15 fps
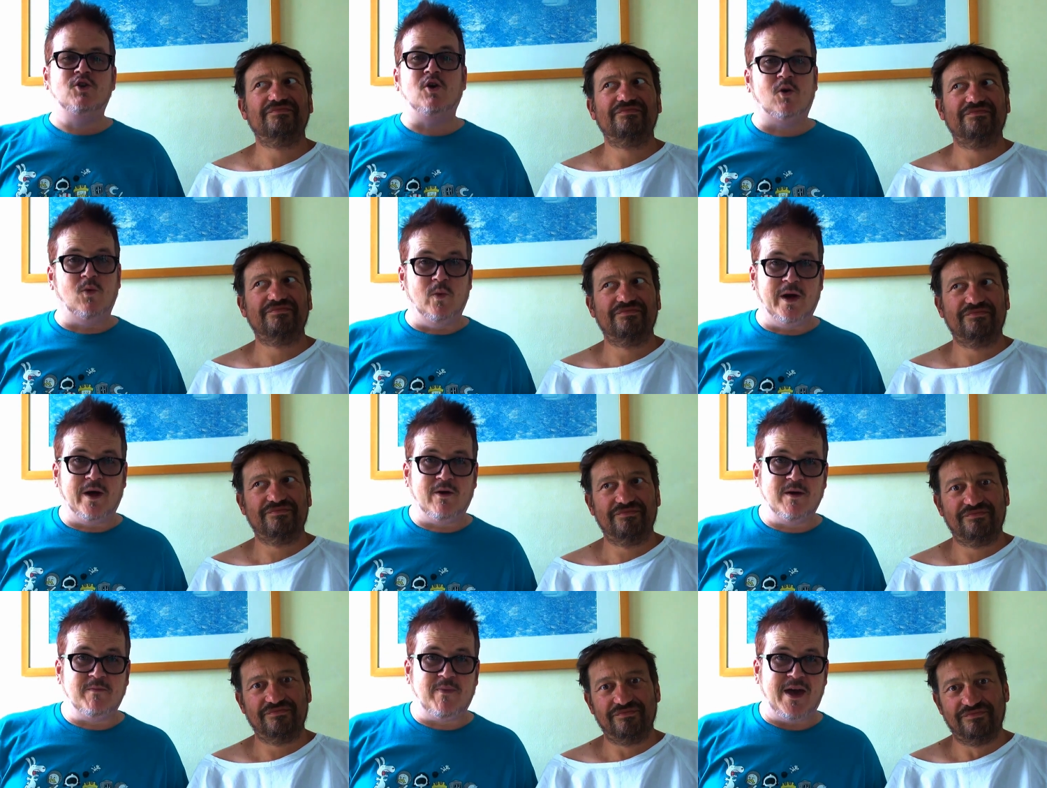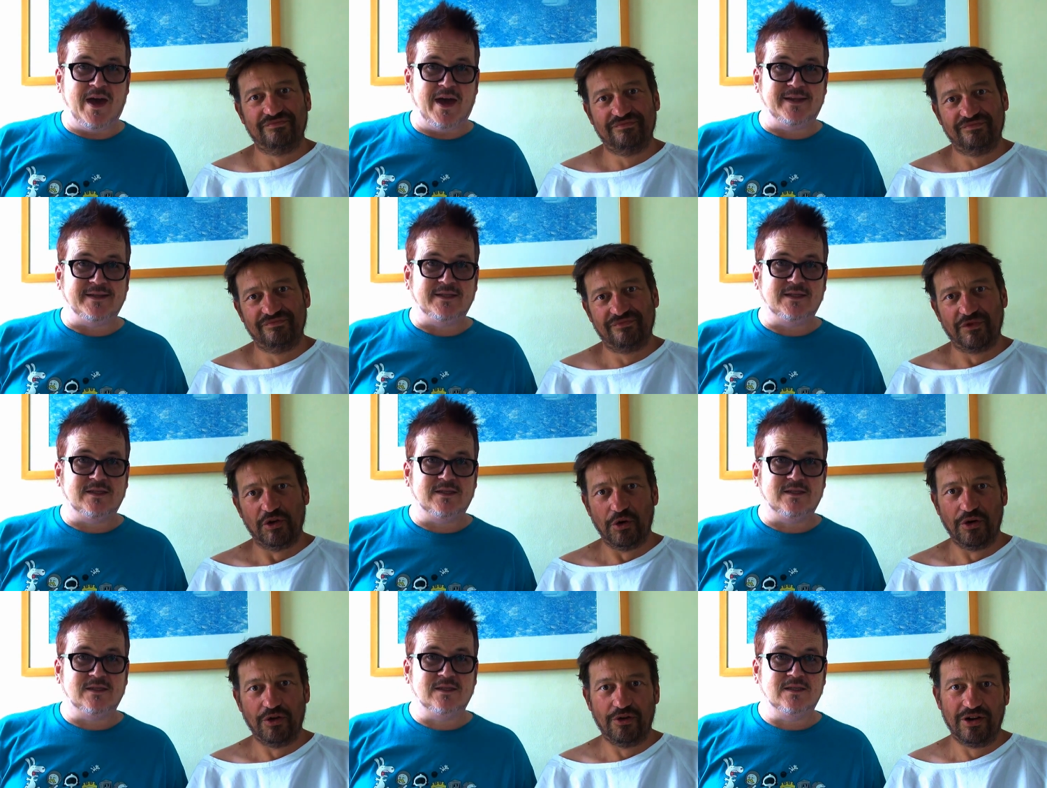Speaker 1: not wearing
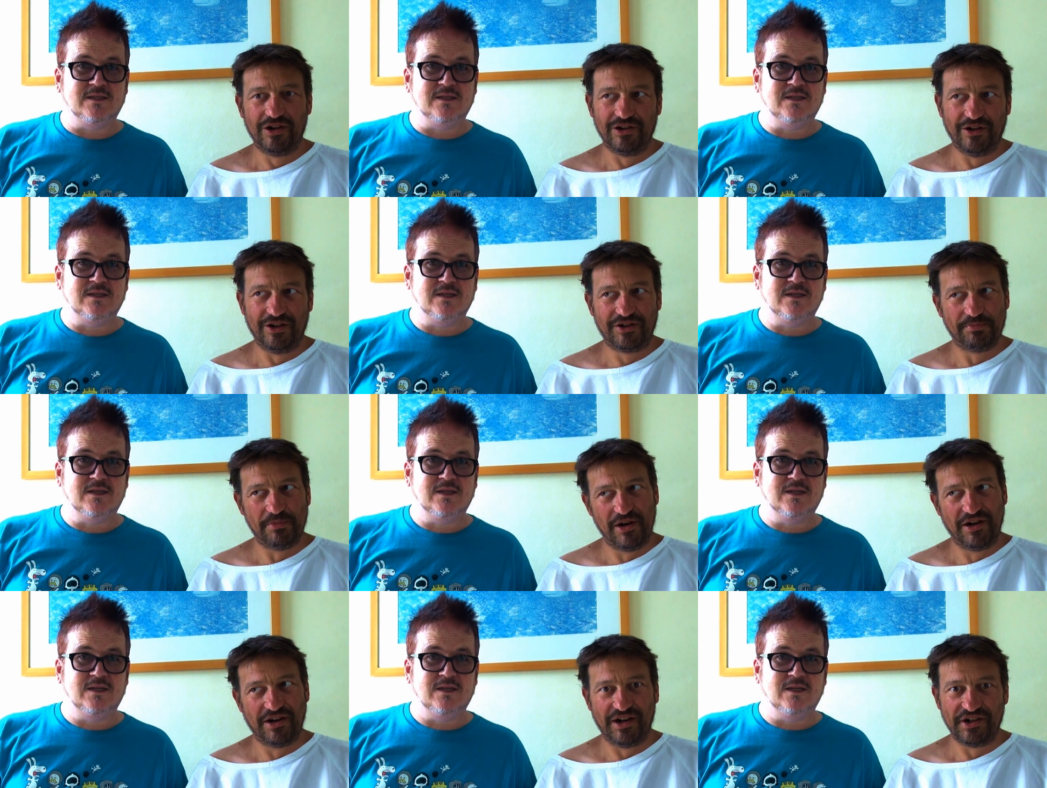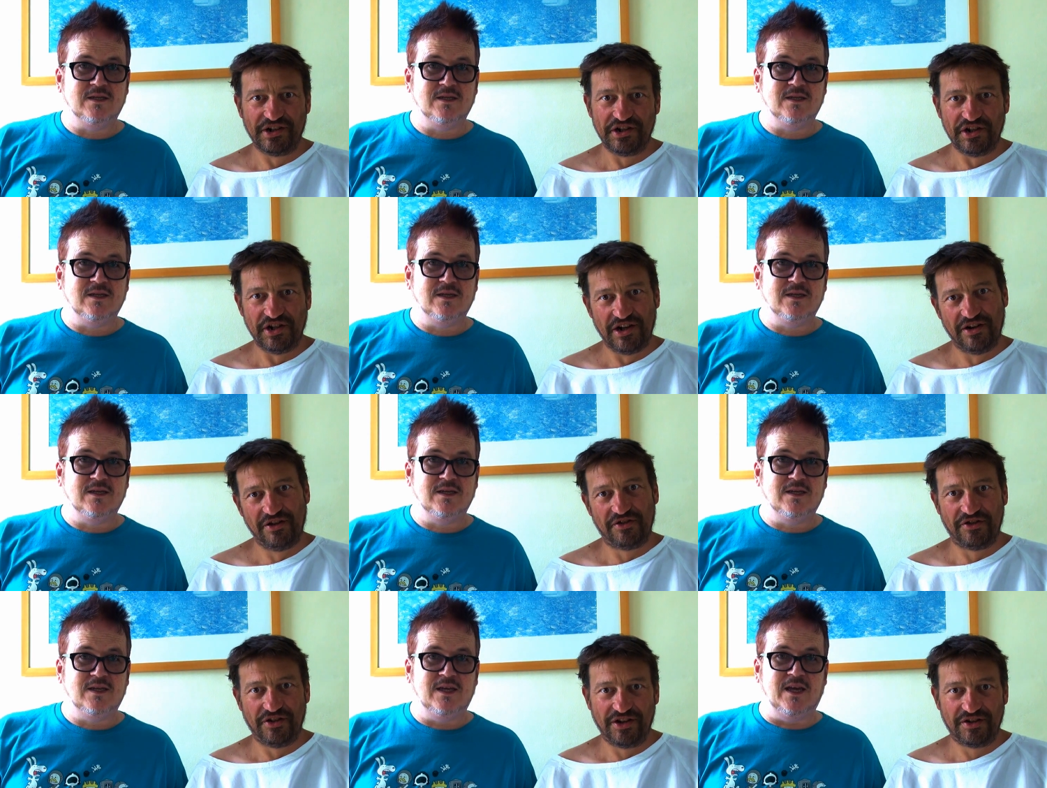pants.
Speaker 2: Oh, I'd like my honey
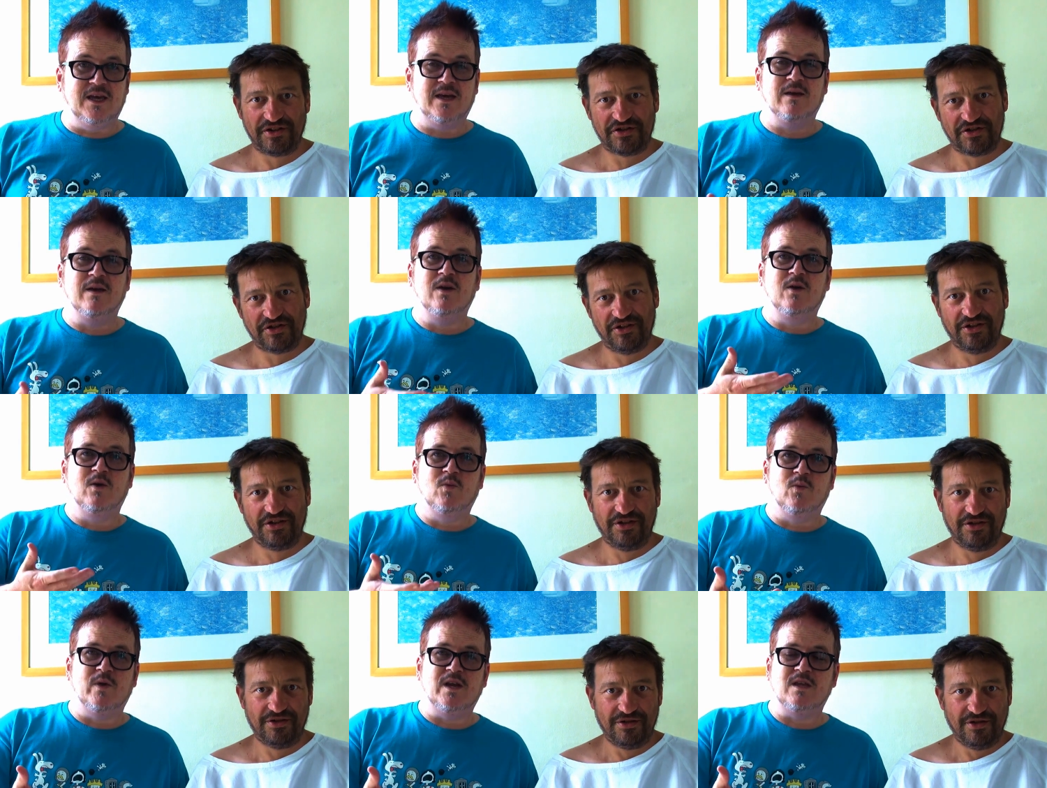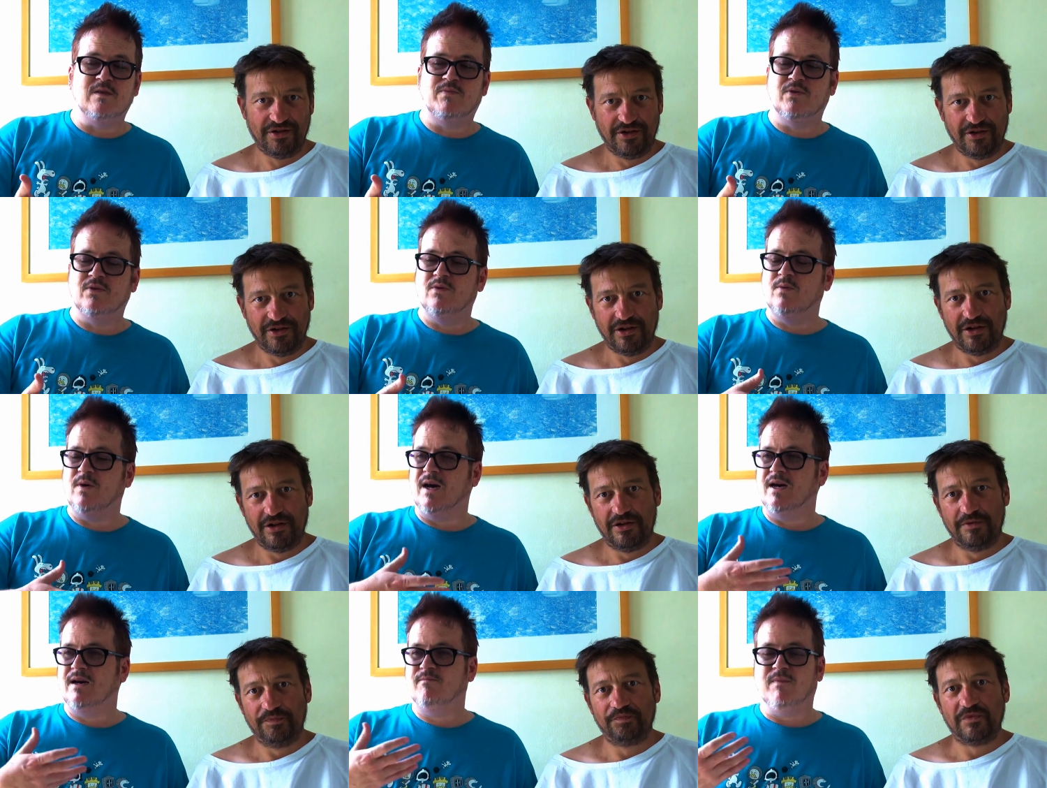now, thanks. Yeah. yeah. Winnie
Speaker 1: the
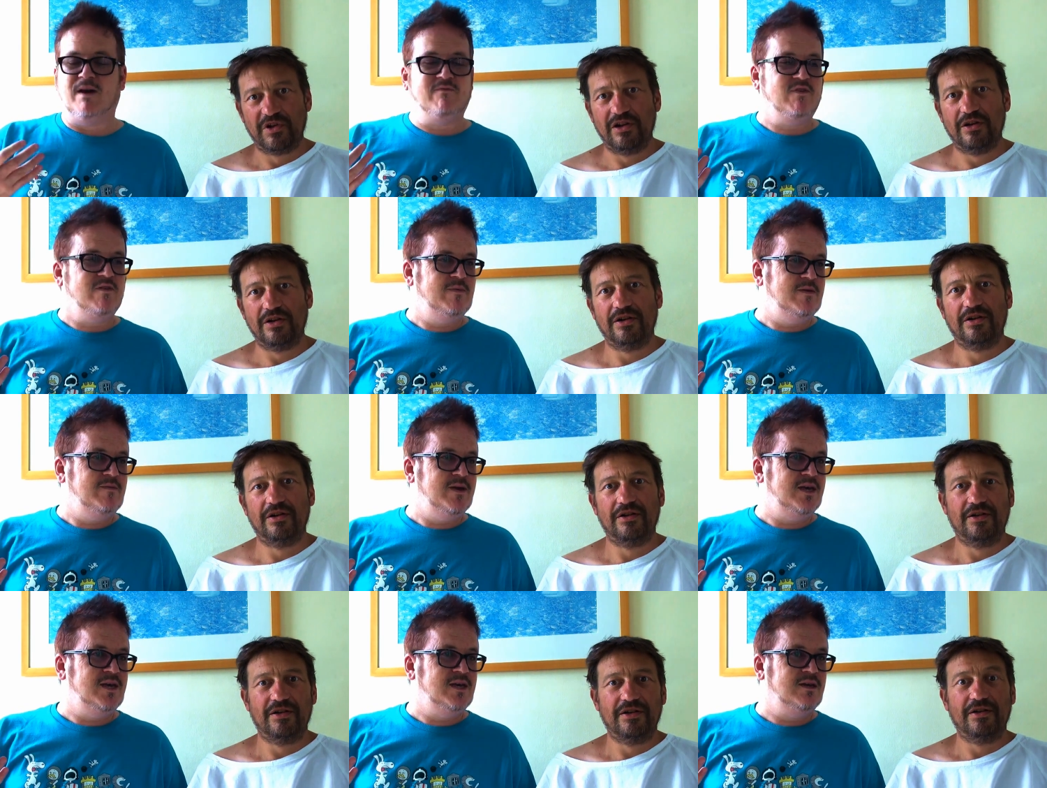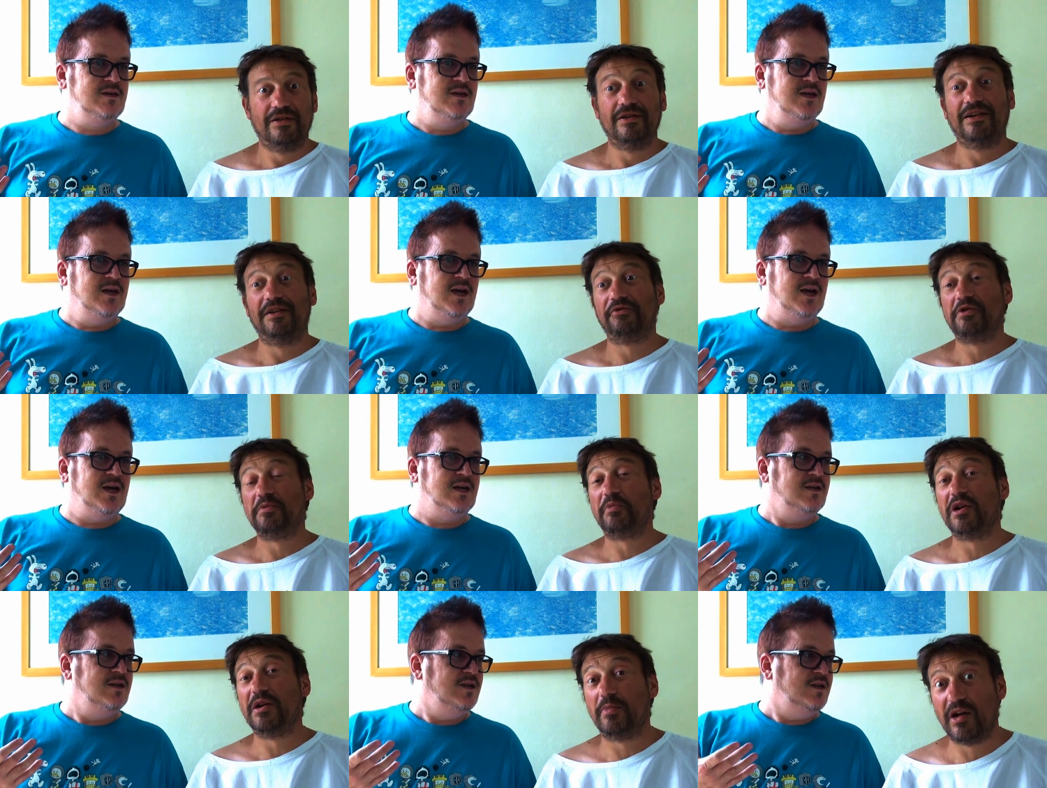Pooh, uh, Humphrey B. Bear,
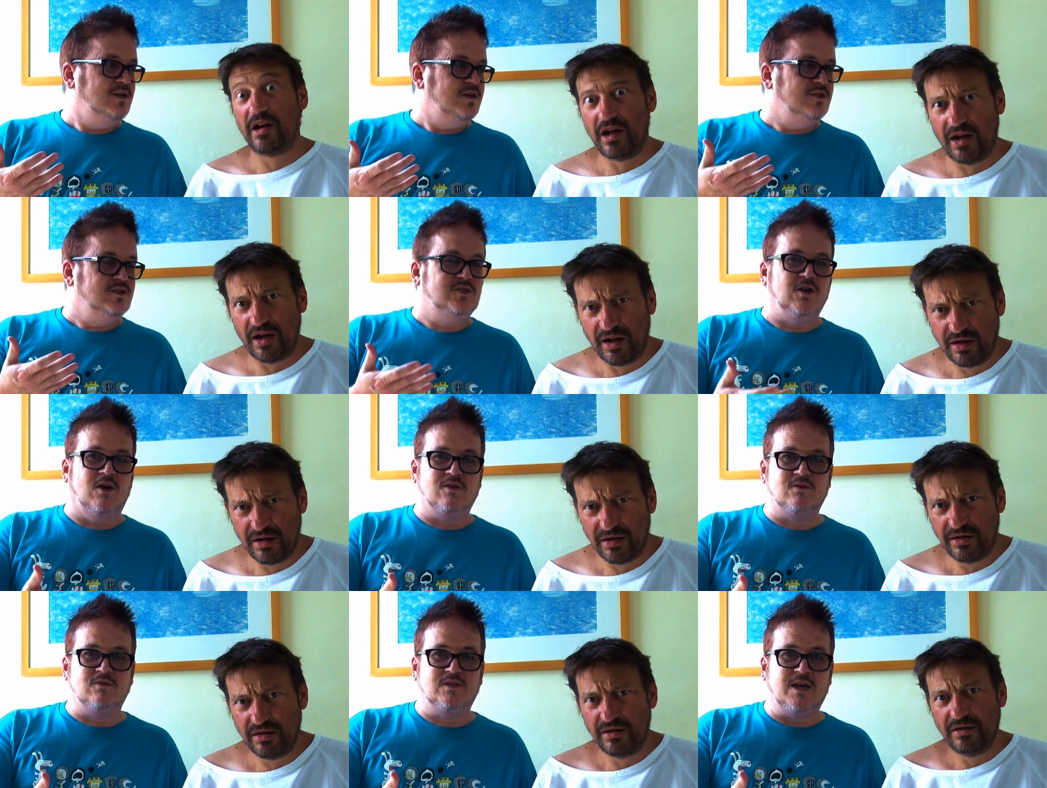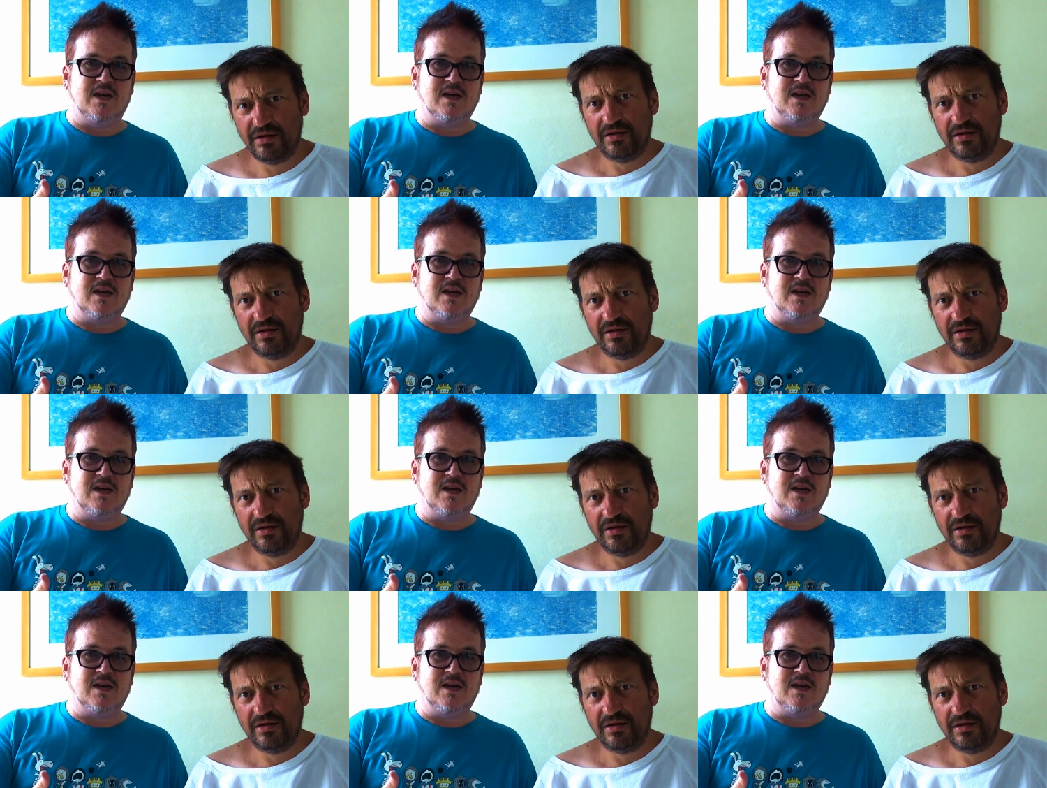Humphrey uh, B. Bear, Donald